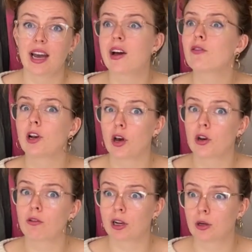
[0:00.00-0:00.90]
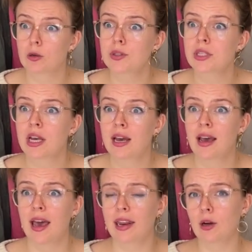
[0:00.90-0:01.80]
have a lot of clothes,
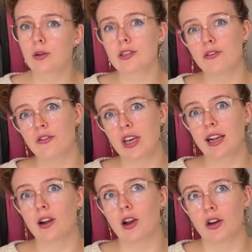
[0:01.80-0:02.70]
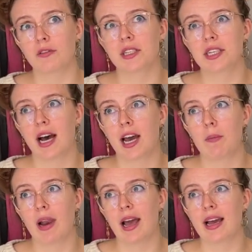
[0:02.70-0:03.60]
and I also feel a lot of the time
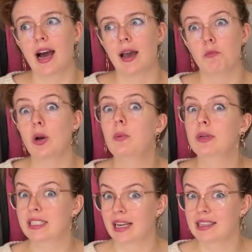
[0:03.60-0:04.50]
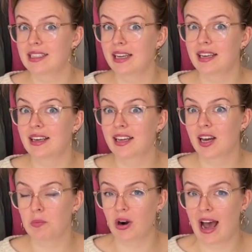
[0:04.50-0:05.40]
like I'm representing a
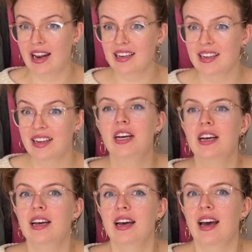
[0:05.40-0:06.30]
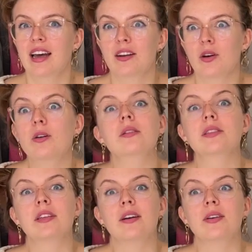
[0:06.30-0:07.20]
brand. And
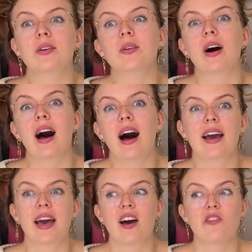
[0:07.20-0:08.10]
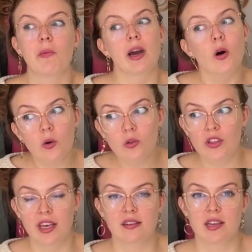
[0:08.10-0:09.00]
also I have my own
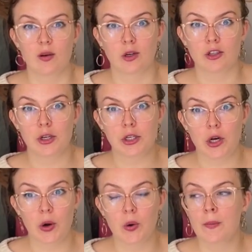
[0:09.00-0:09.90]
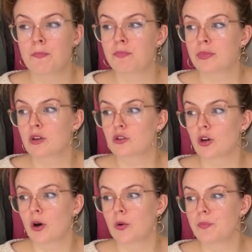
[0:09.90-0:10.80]
things I want to show,
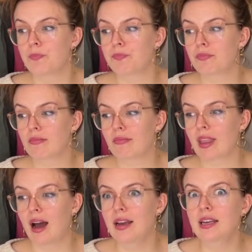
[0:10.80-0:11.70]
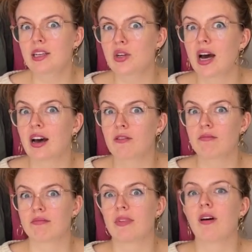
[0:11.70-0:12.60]
so I need to have
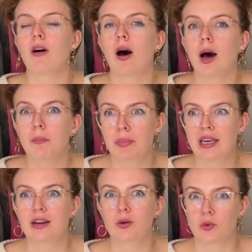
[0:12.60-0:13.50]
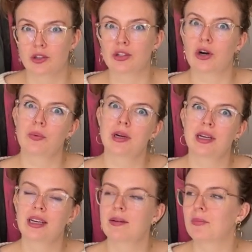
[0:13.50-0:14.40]
a bigger wardrobe.
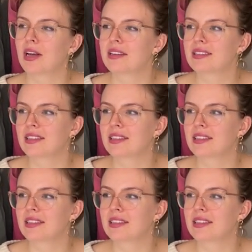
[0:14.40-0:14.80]
But